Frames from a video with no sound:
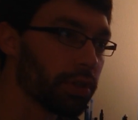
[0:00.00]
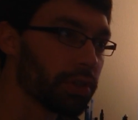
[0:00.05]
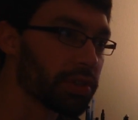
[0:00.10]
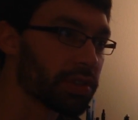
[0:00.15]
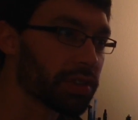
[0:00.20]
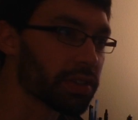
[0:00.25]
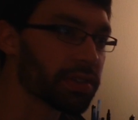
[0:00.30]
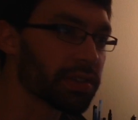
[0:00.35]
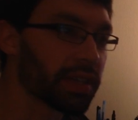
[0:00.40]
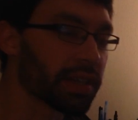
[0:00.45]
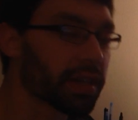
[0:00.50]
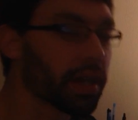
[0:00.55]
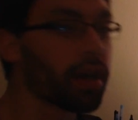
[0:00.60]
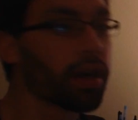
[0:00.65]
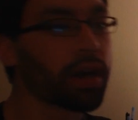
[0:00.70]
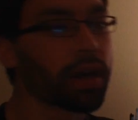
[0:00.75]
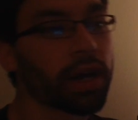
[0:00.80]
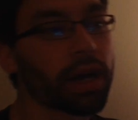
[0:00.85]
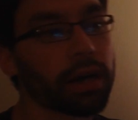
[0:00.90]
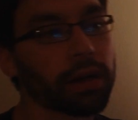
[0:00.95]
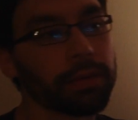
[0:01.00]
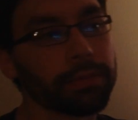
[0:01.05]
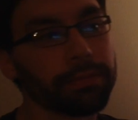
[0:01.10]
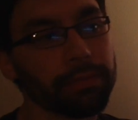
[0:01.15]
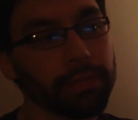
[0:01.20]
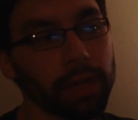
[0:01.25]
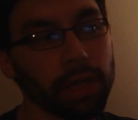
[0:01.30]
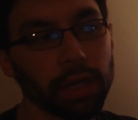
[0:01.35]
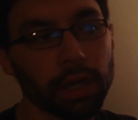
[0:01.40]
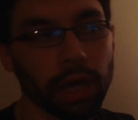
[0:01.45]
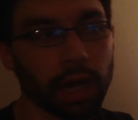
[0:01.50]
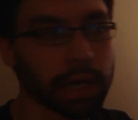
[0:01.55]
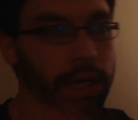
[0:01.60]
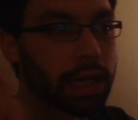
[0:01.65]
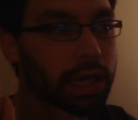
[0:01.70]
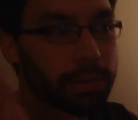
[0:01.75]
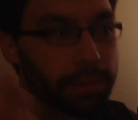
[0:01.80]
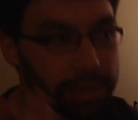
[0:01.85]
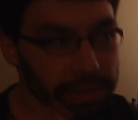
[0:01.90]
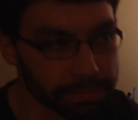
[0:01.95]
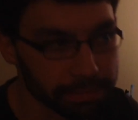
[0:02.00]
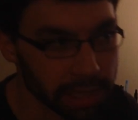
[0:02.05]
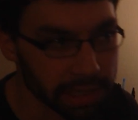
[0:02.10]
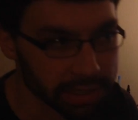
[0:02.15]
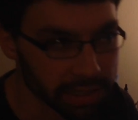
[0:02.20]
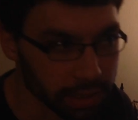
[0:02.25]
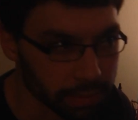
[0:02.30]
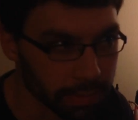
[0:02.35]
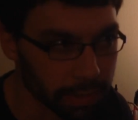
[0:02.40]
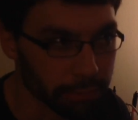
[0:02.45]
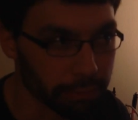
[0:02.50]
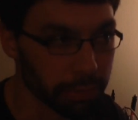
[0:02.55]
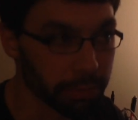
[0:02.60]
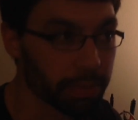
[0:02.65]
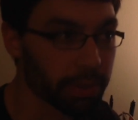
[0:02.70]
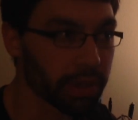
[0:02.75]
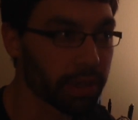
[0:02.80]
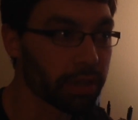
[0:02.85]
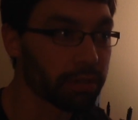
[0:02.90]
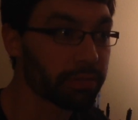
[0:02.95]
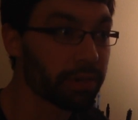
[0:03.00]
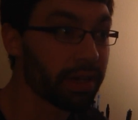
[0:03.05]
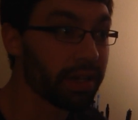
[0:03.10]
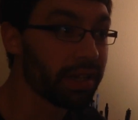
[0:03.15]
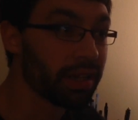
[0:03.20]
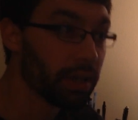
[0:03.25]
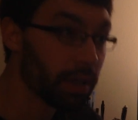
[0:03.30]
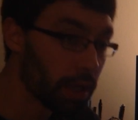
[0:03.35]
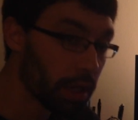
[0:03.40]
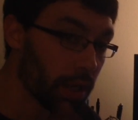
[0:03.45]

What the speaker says: So it's like, I kind of messed up my replay already.